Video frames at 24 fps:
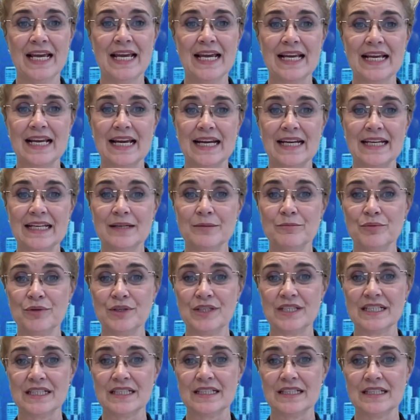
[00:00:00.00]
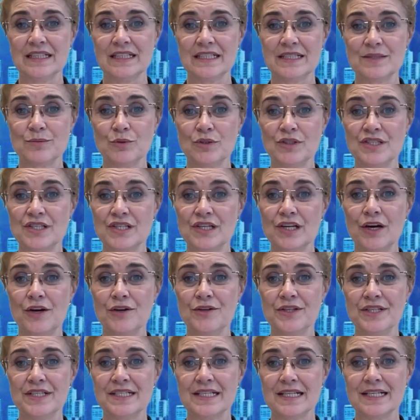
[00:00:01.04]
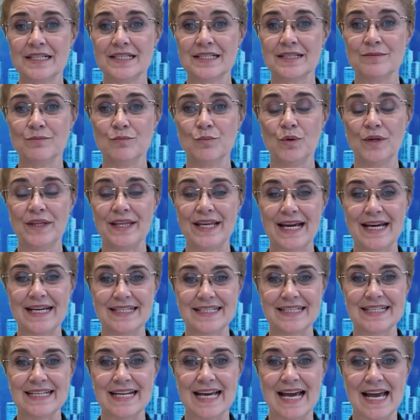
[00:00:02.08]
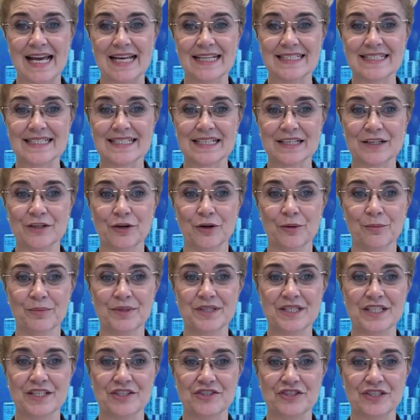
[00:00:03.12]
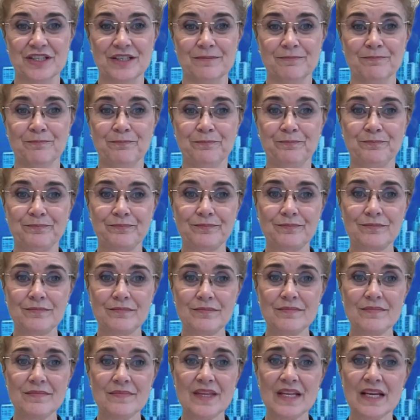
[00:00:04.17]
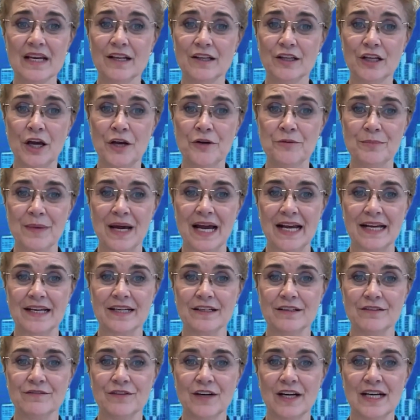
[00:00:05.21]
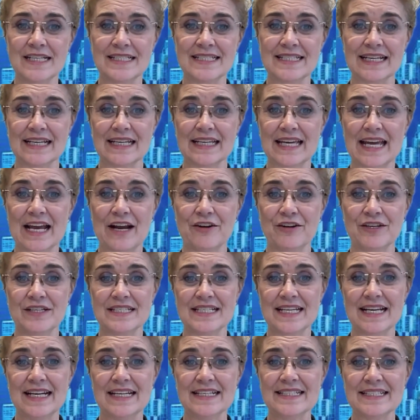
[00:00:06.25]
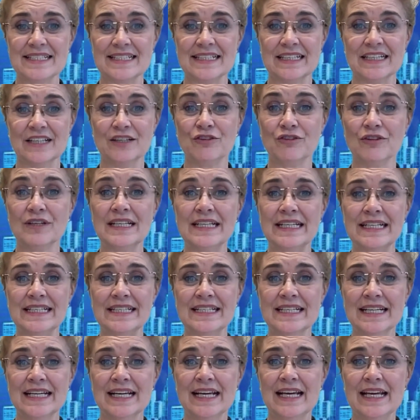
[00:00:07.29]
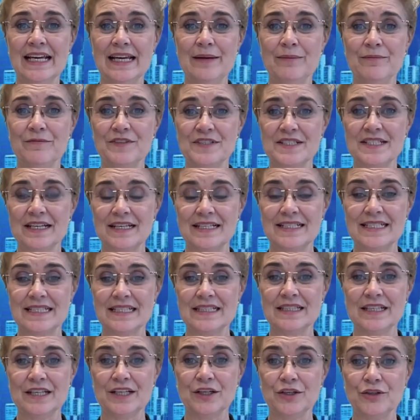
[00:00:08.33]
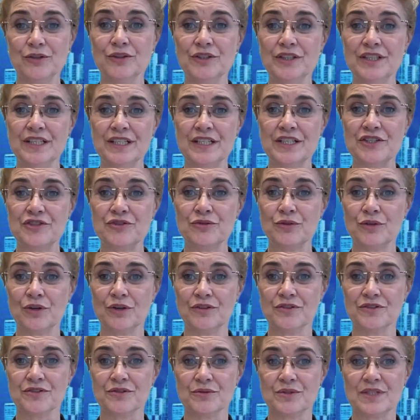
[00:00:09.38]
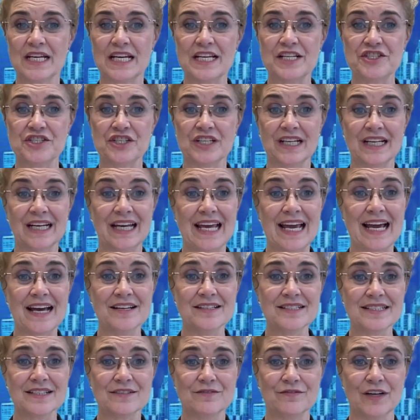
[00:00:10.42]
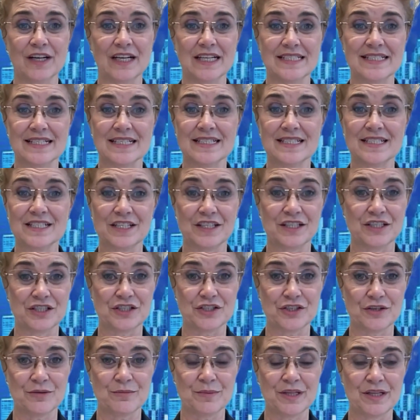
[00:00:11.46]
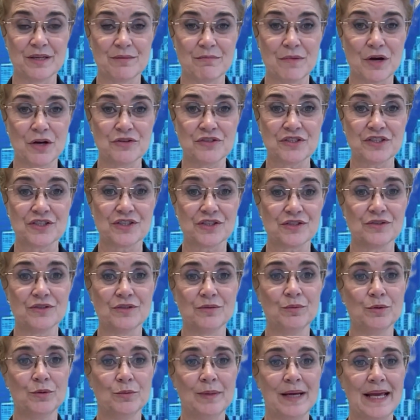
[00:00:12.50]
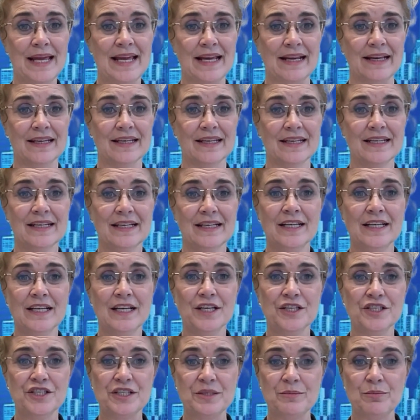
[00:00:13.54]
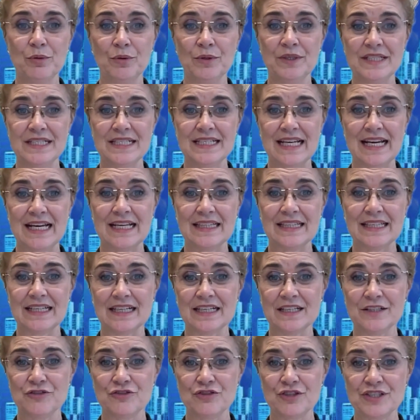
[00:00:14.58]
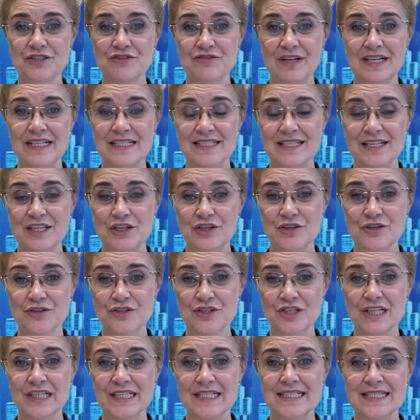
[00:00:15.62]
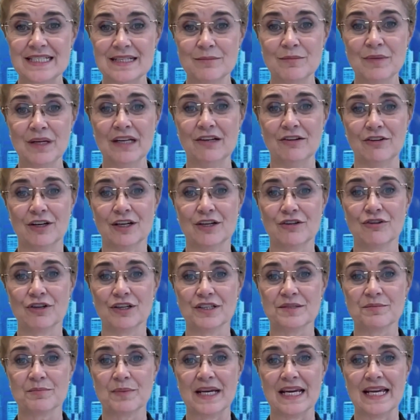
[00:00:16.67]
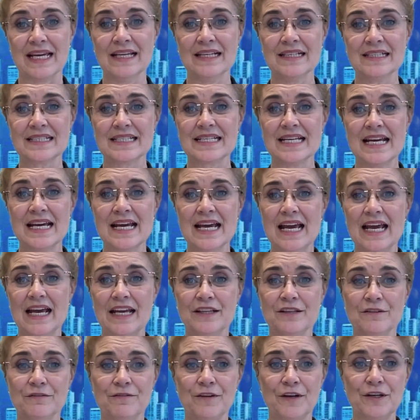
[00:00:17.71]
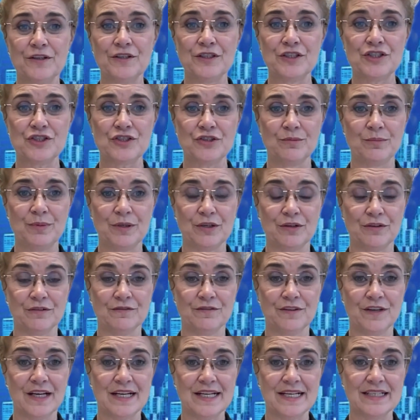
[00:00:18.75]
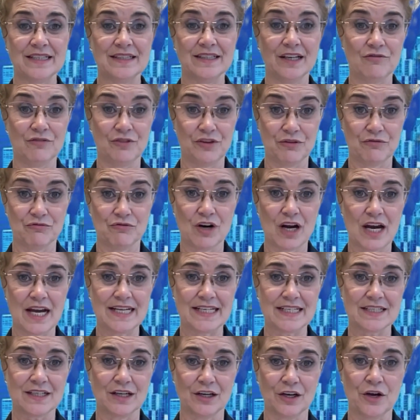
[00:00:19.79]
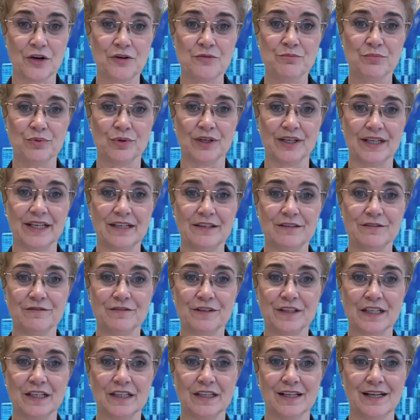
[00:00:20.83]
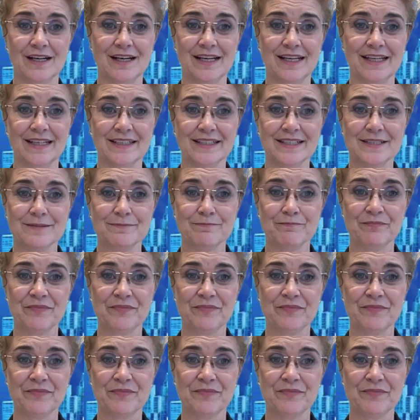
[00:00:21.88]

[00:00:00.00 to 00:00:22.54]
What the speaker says: Cunningham predicted this would slow the system without enhancing competition. Loan market advisor Karen Taddison agreed, emphasising that a good initial consultation allows advisors to determine the most suitable bank. She pointed out that interest rates are usually similar across banks, and the focus should be on finding the right loan product for the client.